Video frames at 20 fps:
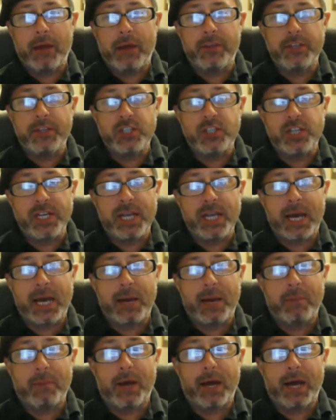the
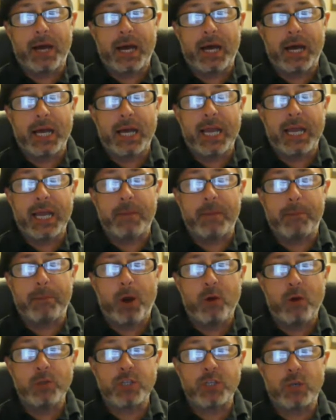GM
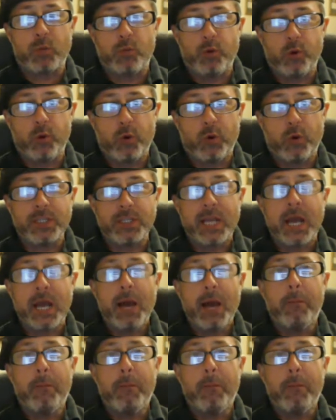imposing rules,